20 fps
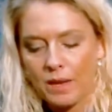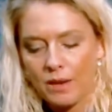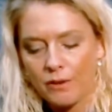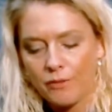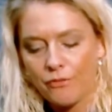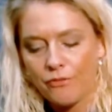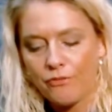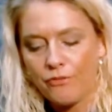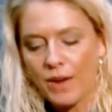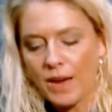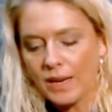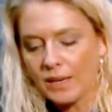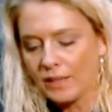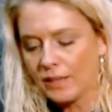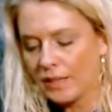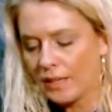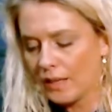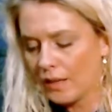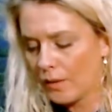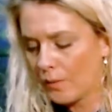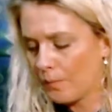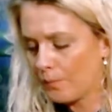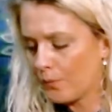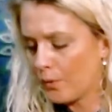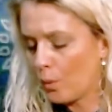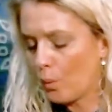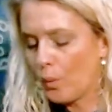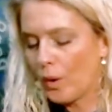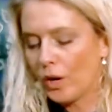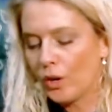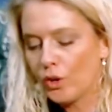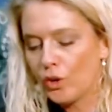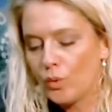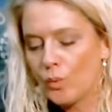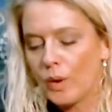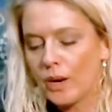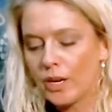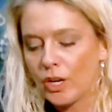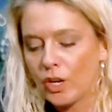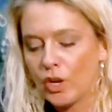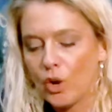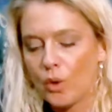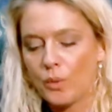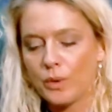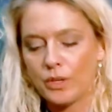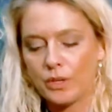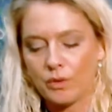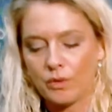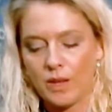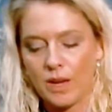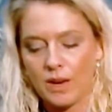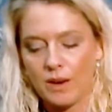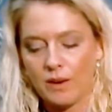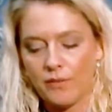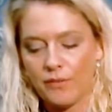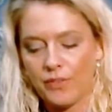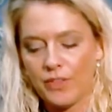Finding where you want to go in your life.